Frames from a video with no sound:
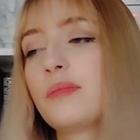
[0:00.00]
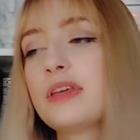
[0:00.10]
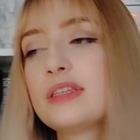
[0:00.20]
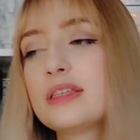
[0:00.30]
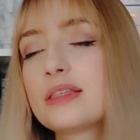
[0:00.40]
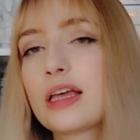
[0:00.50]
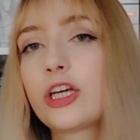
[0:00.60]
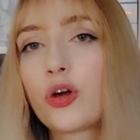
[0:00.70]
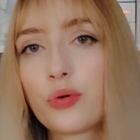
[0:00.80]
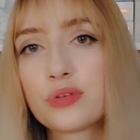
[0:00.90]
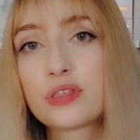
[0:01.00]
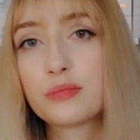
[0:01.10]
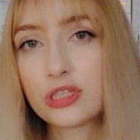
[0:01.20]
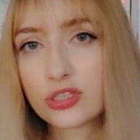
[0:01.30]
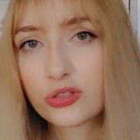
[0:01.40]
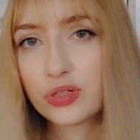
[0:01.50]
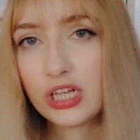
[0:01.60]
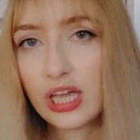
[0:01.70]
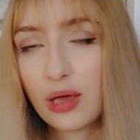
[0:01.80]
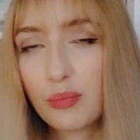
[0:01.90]
This is a cozy
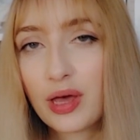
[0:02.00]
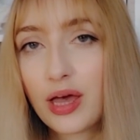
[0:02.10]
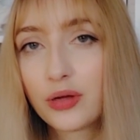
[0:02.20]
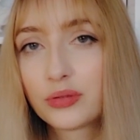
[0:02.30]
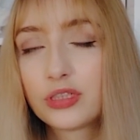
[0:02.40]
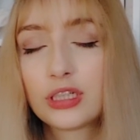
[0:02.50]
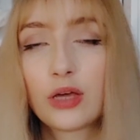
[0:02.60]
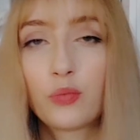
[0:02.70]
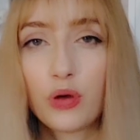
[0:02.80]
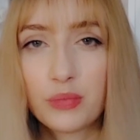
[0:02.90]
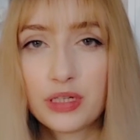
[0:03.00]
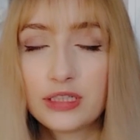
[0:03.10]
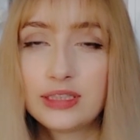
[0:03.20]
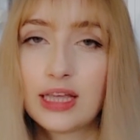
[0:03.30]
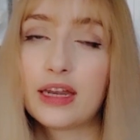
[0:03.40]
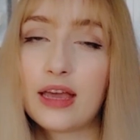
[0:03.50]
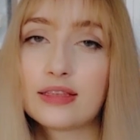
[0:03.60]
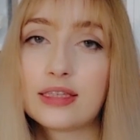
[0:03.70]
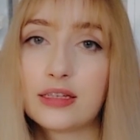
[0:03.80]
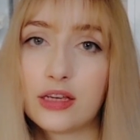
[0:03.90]
mystery about a woman that
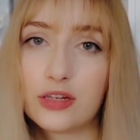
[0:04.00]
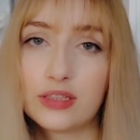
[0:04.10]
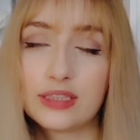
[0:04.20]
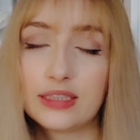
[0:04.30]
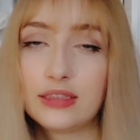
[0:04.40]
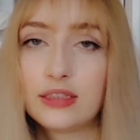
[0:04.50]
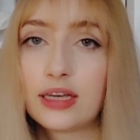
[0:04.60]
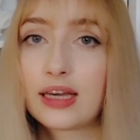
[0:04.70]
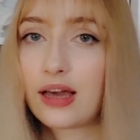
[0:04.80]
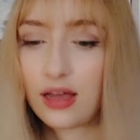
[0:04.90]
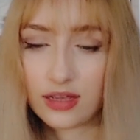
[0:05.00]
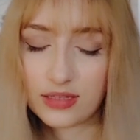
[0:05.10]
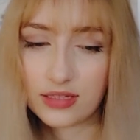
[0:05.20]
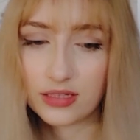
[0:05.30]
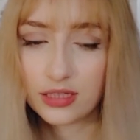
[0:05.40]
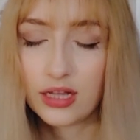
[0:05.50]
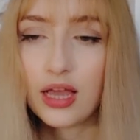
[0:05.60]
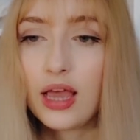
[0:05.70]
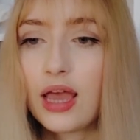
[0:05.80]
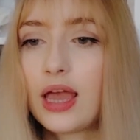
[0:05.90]
has inherited a castle,
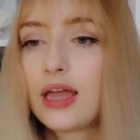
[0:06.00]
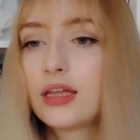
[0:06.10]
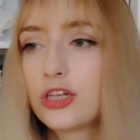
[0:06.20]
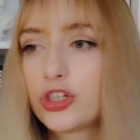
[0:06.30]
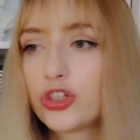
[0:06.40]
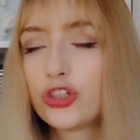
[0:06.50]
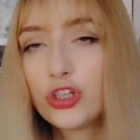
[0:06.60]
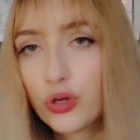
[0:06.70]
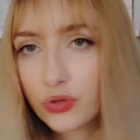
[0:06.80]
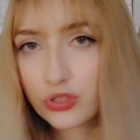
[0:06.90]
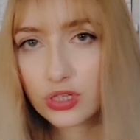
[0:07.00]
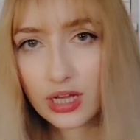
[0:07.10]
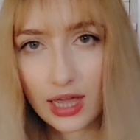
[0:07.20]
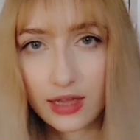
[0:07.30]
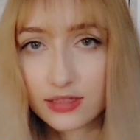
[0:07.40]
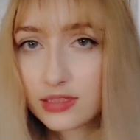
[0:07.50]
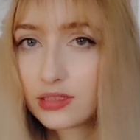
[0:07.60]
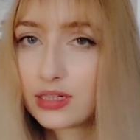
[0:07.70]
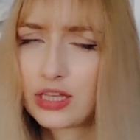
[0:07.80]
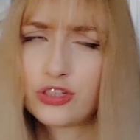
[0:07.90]
and she goes to the
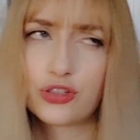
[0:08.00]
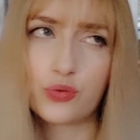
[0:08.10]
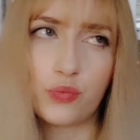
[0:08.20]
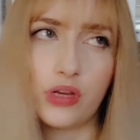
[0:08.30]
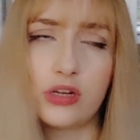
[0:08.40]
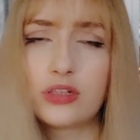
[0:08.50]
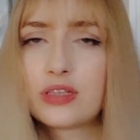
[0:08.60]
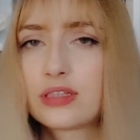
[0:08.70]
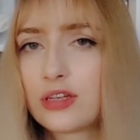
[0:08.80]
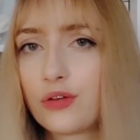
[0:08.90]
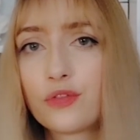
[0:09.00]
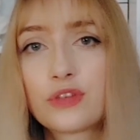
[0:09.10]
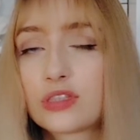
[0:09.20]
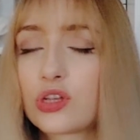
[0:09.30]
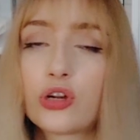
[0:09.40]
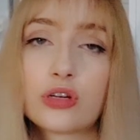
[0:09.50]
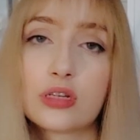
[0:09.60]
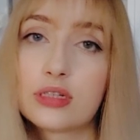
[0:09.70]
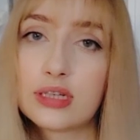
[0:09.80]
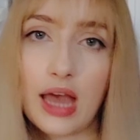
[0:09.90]
castle and just weird stuff start
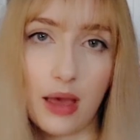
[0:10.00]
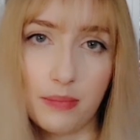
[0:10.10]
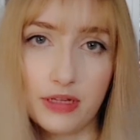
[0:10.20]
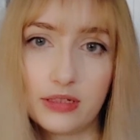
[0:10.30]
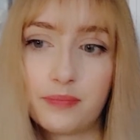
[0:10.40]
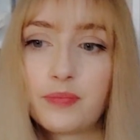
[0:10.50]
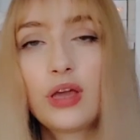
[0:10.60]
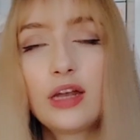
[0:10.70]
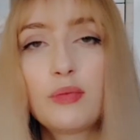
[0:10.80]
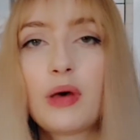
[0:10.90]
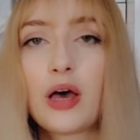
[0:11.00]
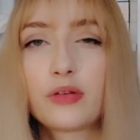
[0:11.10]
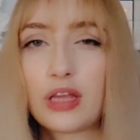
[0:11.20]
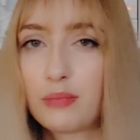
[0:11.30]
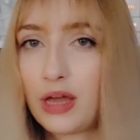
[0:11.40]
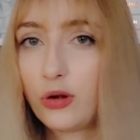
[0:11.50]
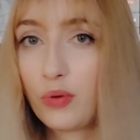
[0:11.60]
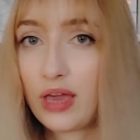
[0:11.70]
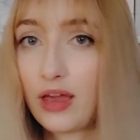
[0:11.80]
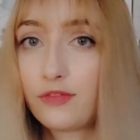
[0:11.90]
to happen. You get about, and by the
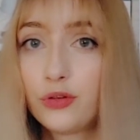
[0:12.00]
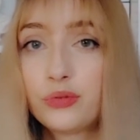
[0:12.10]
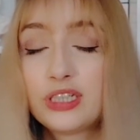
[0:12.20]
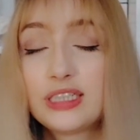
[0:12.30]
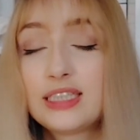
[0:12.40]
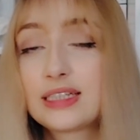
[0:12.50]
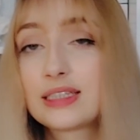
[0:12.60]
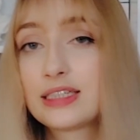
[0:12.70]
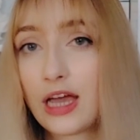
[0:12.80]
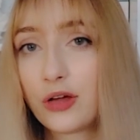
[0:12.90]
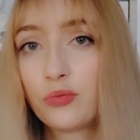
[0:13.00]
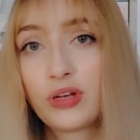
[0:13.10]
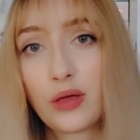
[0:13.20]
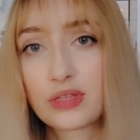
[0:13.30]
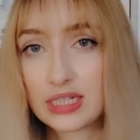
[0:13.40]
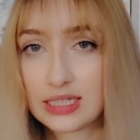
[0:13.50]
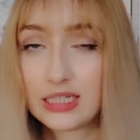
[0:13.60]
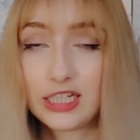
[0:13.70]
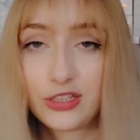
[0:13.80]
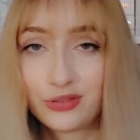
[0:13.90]
way, I've noted this down when I was
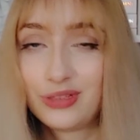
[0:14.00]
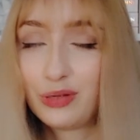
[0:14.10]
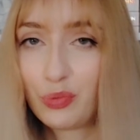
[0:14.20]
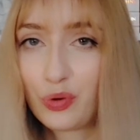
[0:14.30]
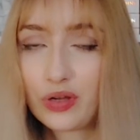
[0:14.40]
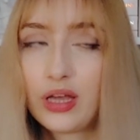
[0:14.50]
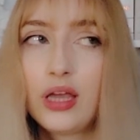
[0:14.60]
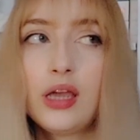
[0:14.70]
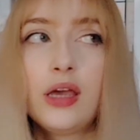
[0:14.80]
listening to the book,